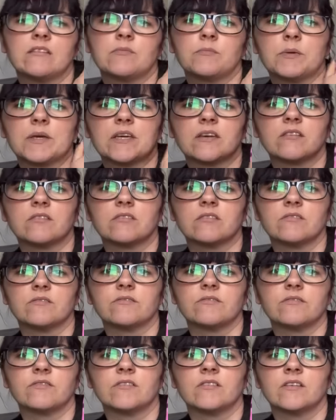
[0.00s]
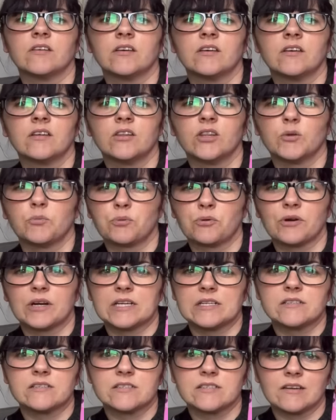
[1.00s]
because of the
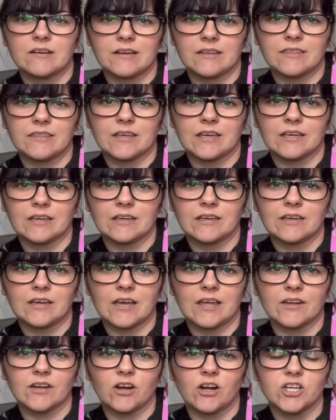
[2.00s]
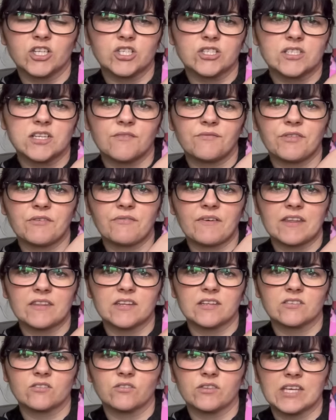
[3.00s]
print, I think. And I just love the fact
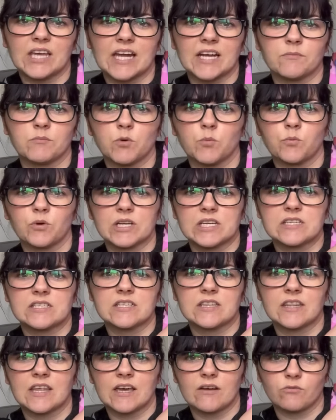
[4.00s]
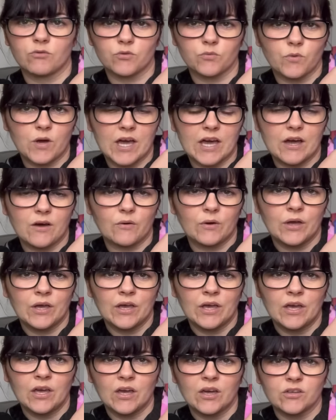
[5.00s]
that it's got the animal print in there as well
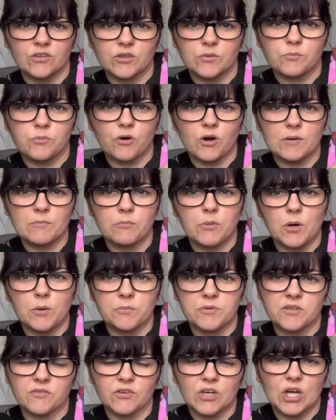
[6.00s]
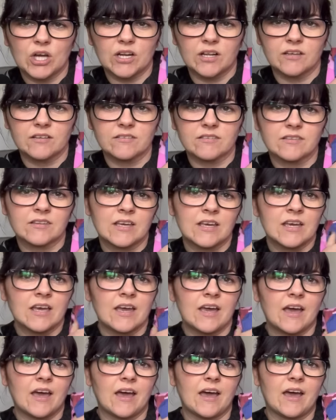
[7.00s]
as the bright pops of colours.
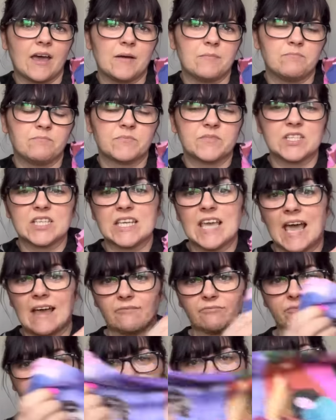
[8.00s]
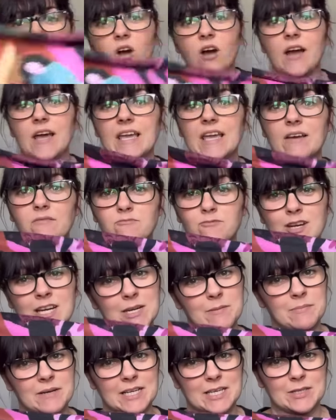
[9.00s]
So yeah, I am
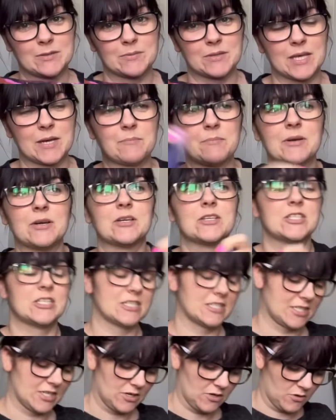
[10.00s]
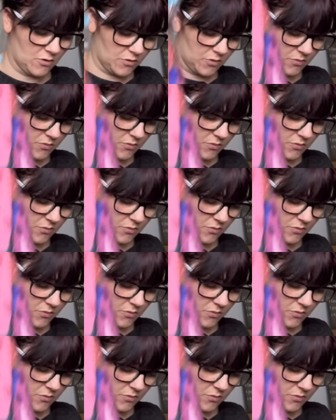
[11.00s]
really pleased with that purchase, and I got